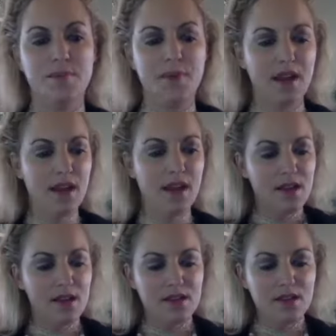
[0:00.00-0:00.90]
But
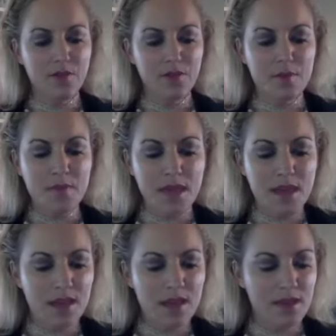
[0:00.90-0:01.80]
so for
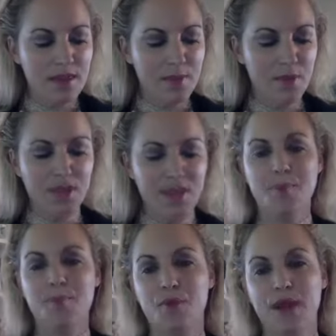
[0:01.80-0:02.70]
me, building that
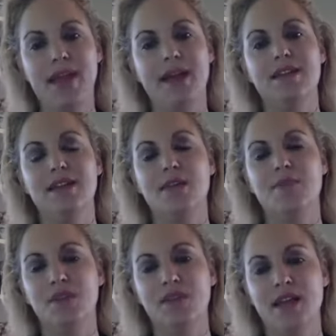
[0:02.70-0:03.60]
brand and
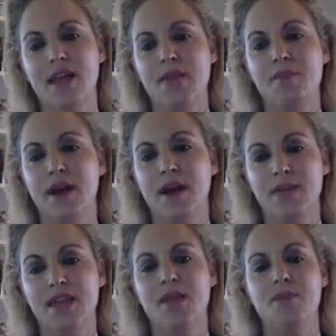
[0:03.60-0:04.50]
building that empire
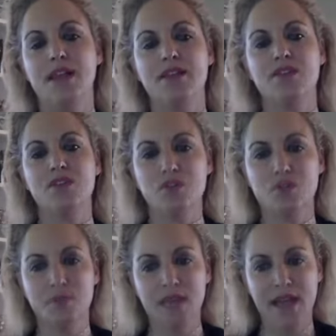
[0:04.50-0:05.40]
became like the social
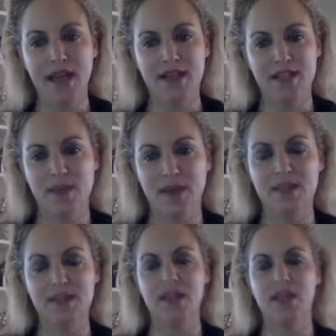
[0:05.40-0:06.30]
media
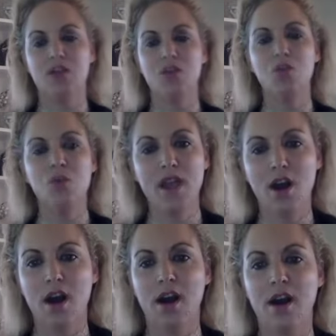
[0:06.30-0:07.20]
aspect and like who we
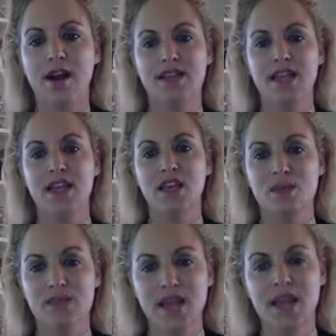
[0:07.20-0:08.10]
are and taking you
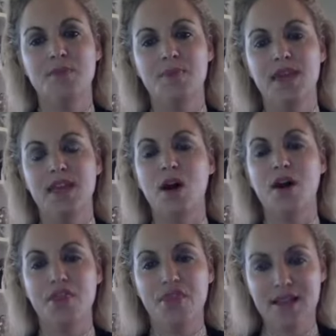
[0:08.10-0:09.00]
inside and being
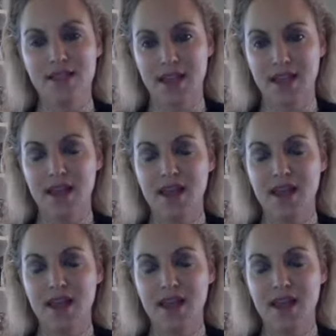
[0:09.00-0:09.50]
authentic.